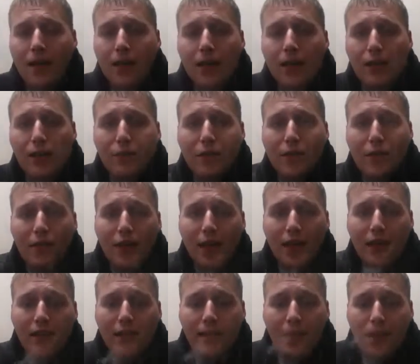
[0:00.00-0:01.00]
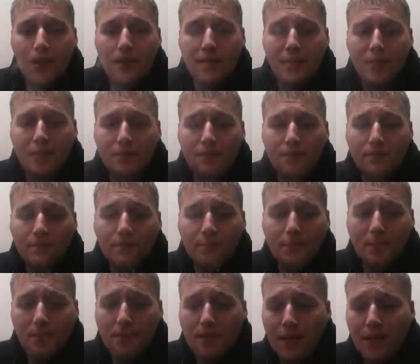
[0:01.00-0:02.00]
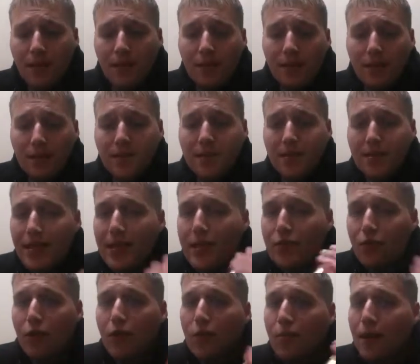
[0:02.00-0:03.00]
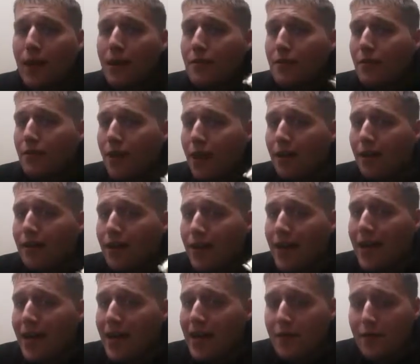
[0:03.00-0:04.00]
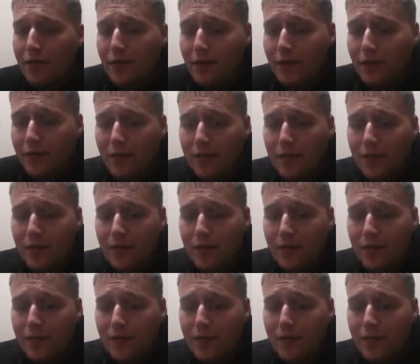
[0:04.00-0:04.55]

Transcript: I love the fact that there's zero battery rattle ever.